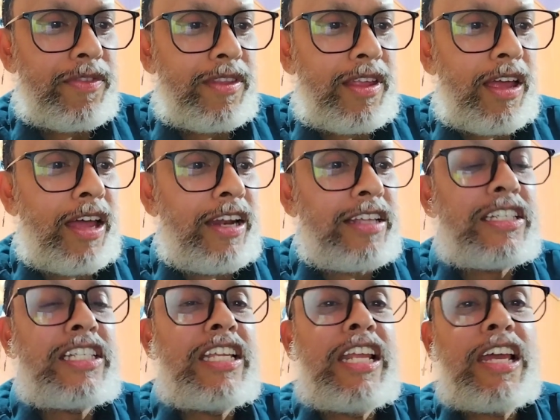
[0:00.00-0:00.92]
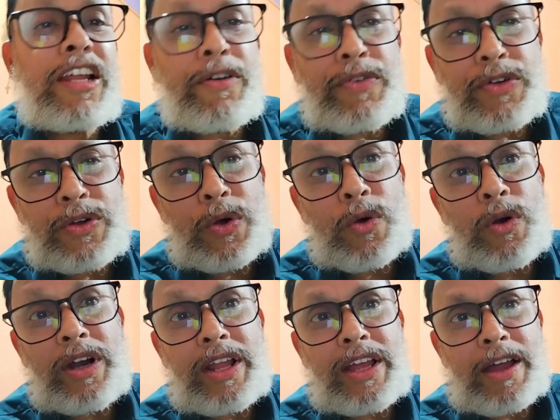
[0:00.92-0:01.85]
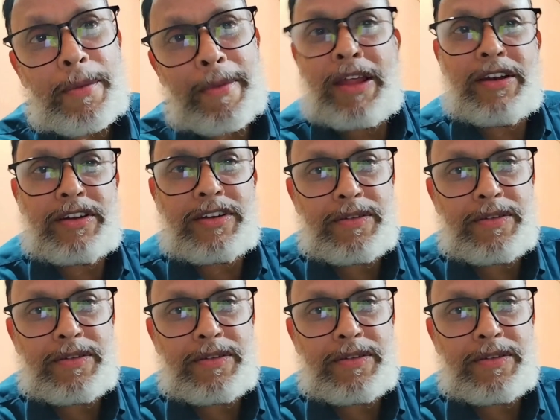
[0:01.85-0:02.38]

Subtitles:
and a sneer of cold command.